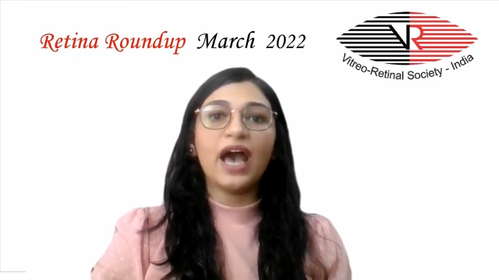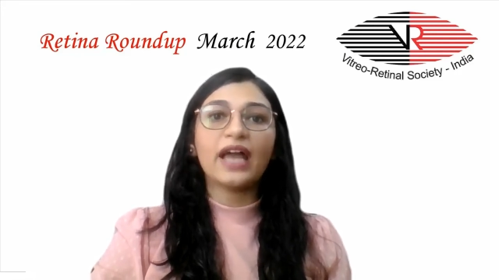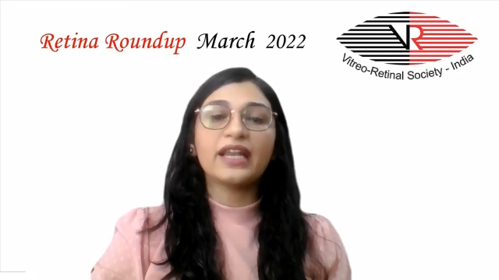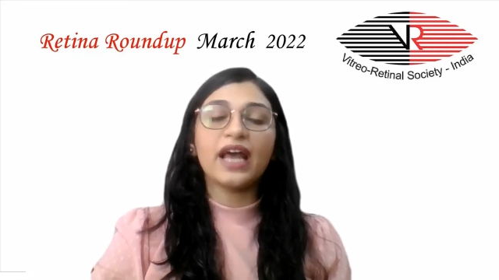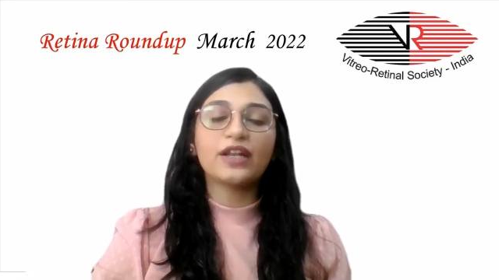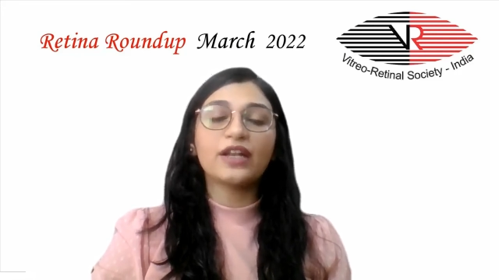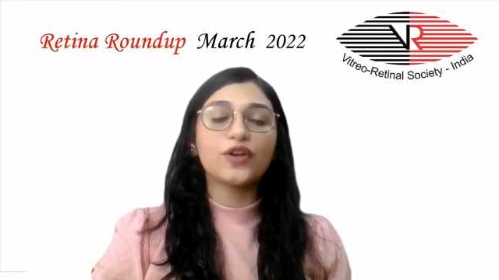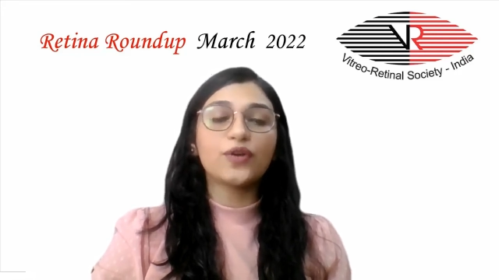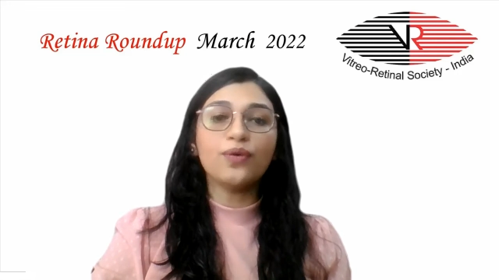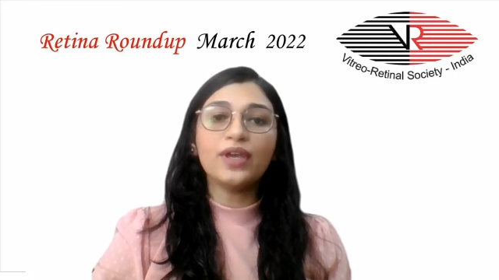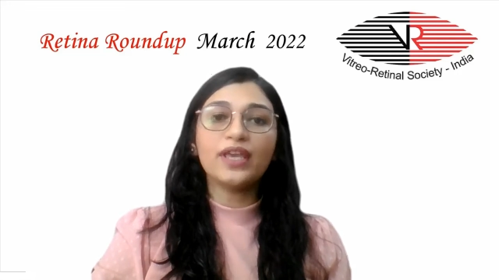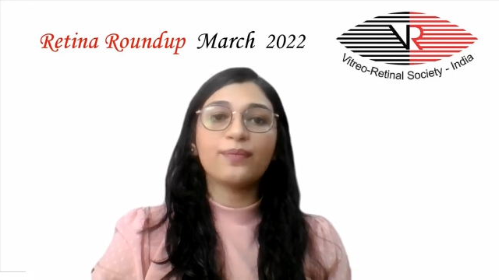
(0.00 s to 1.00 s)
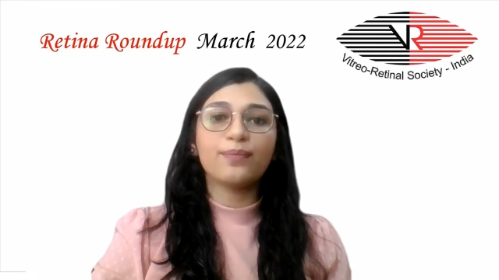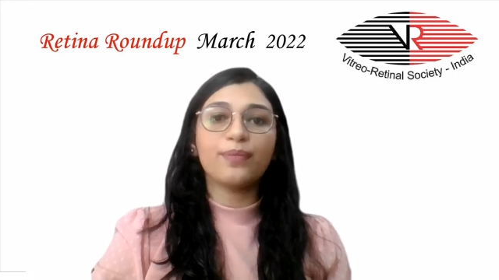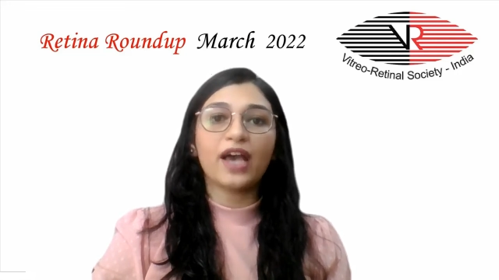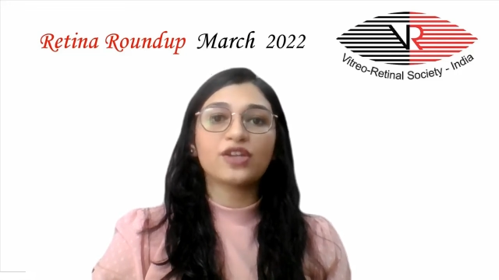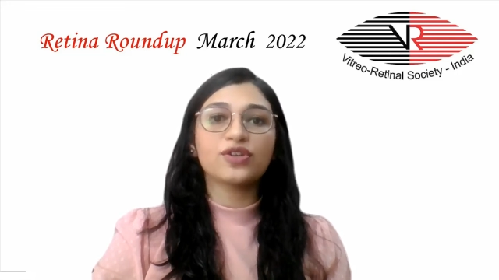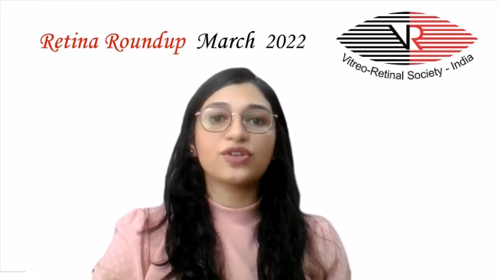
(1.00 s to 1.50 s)
and had no
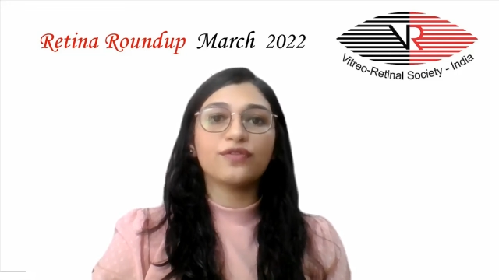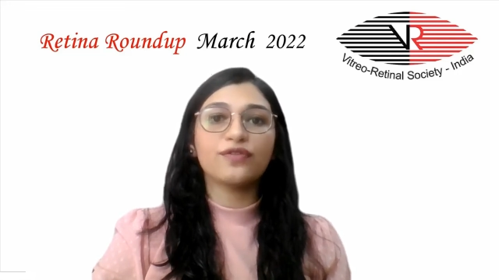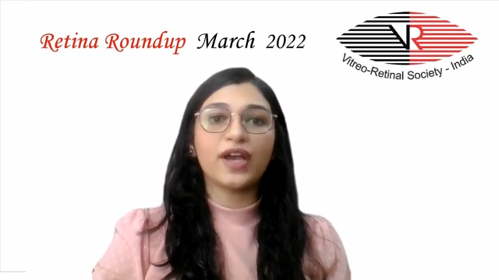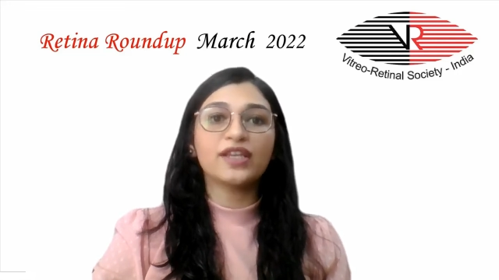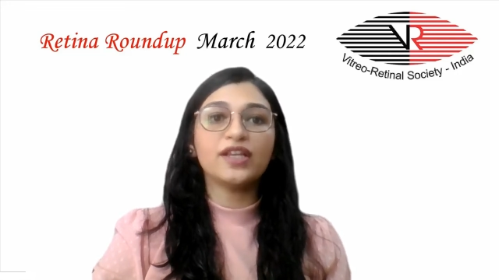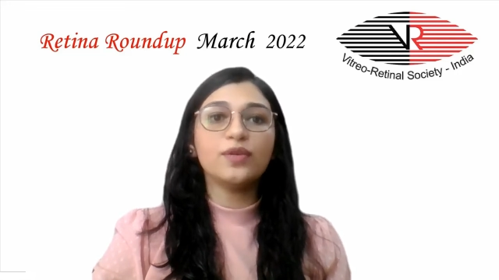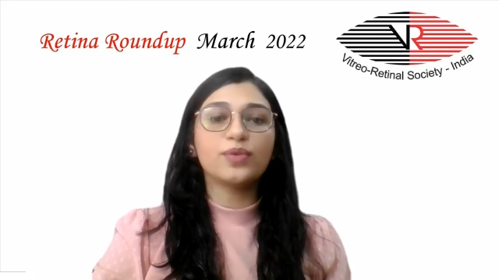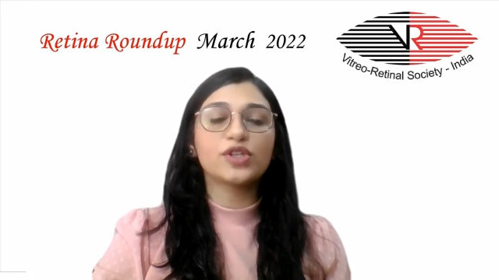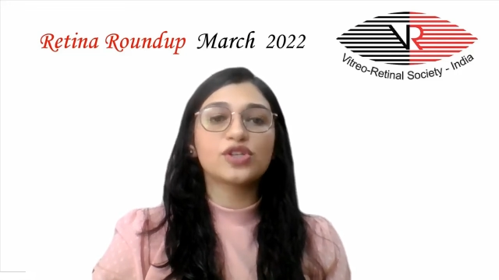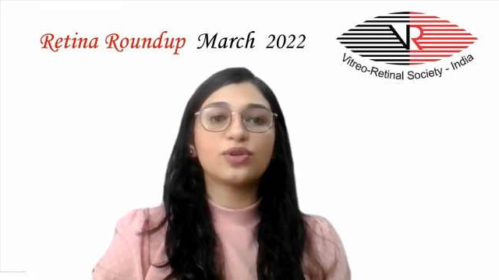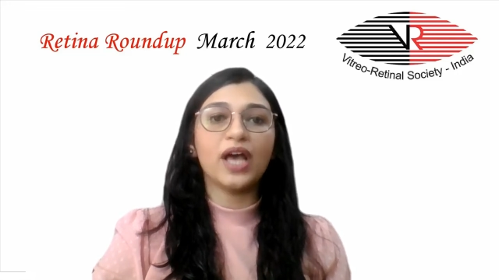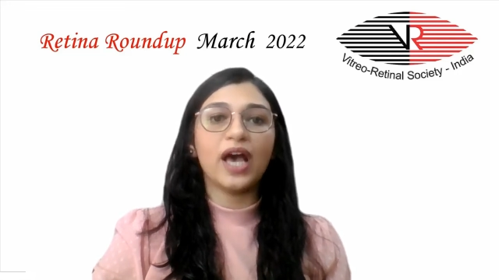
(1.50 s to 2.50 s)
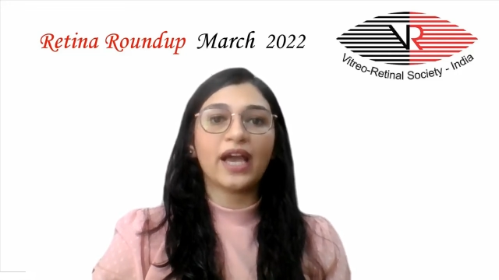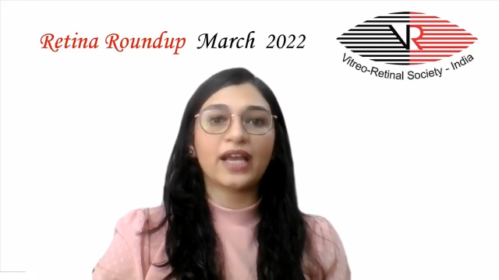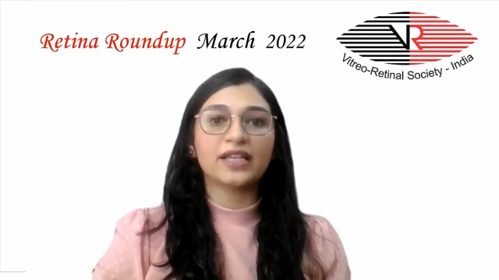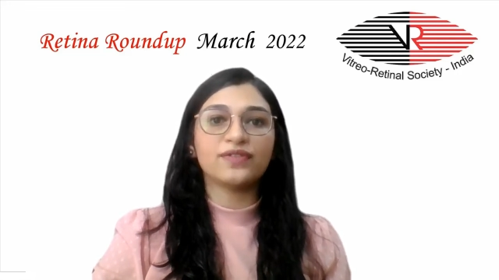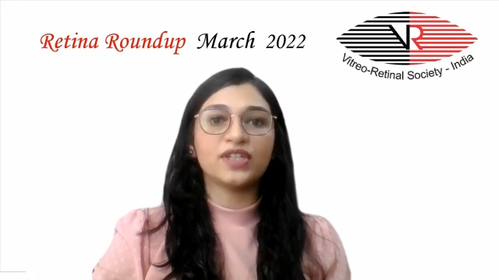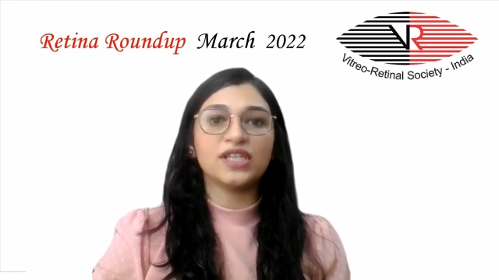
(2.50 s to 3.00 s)
impact on the final visual
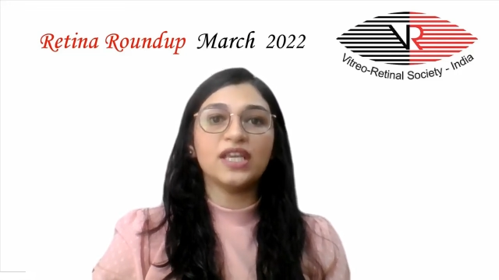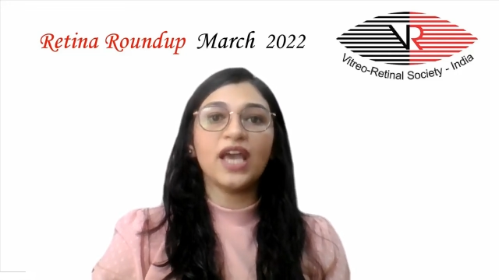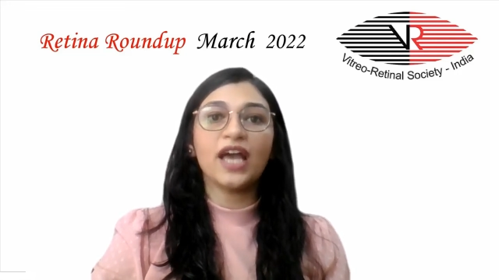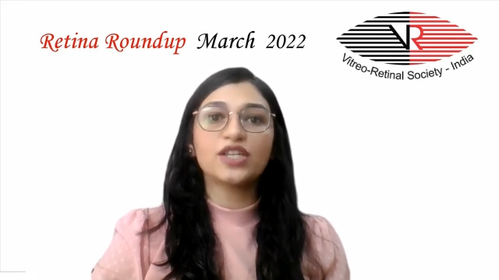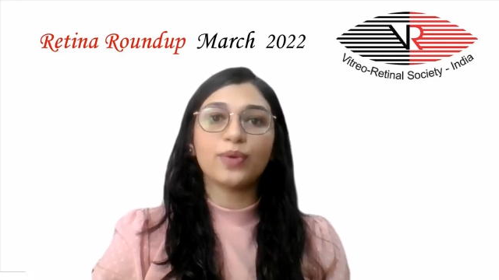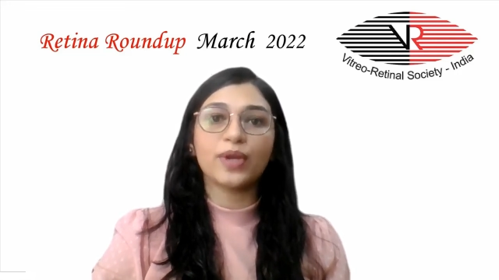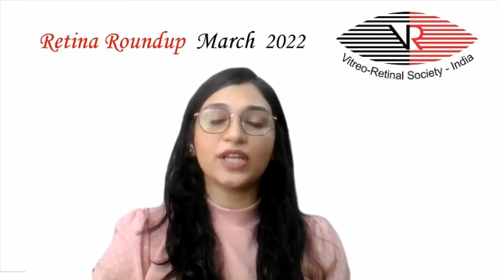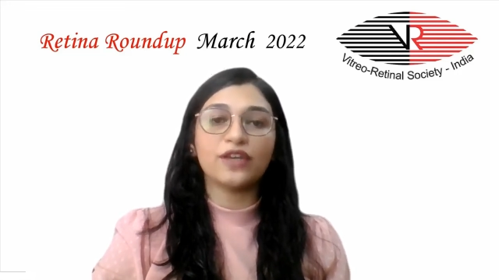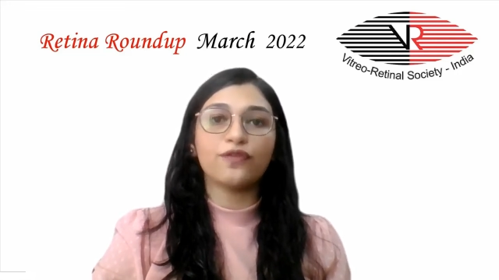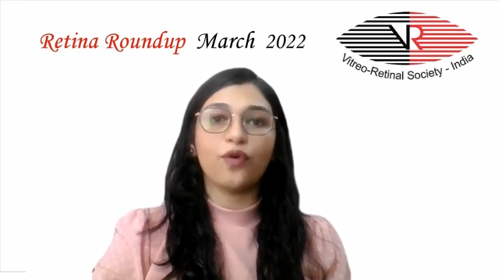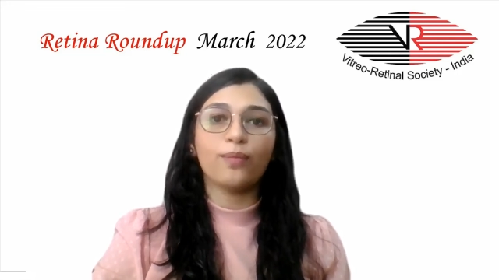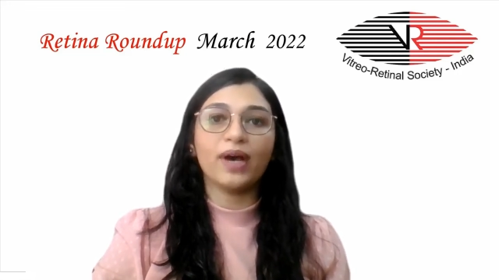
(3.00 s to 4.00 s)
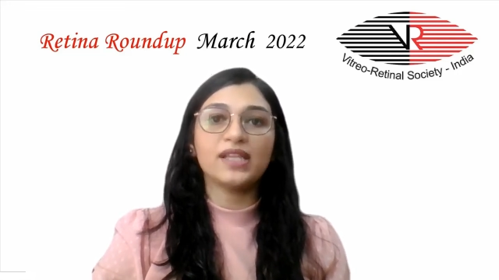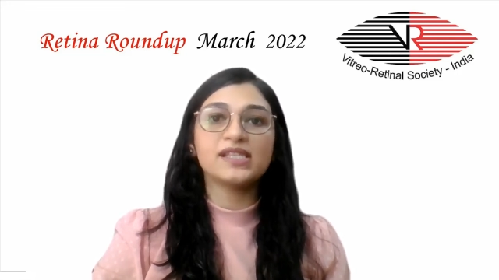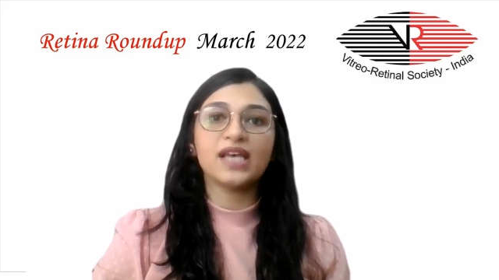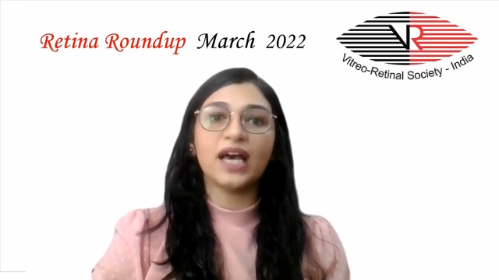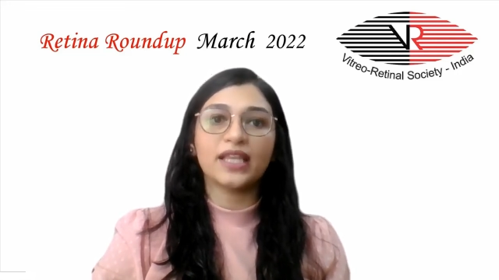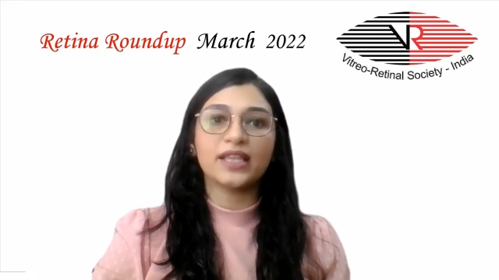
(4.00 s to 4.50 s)
activity at 24
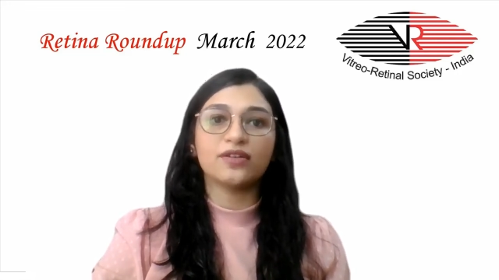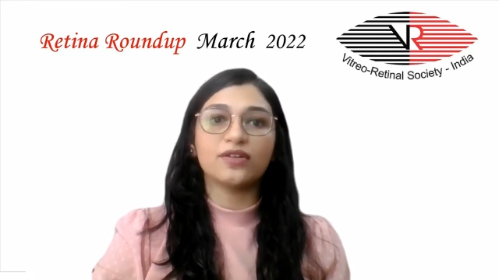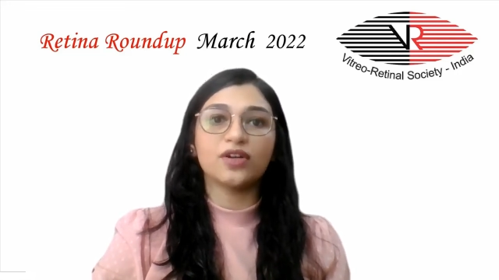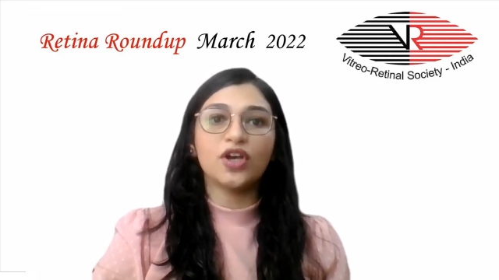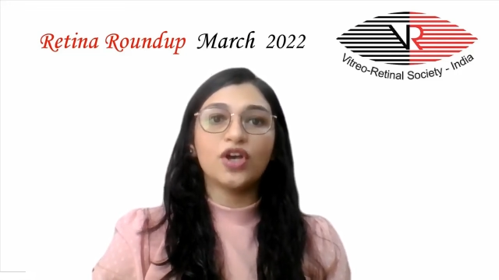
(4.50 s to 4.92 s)
months either.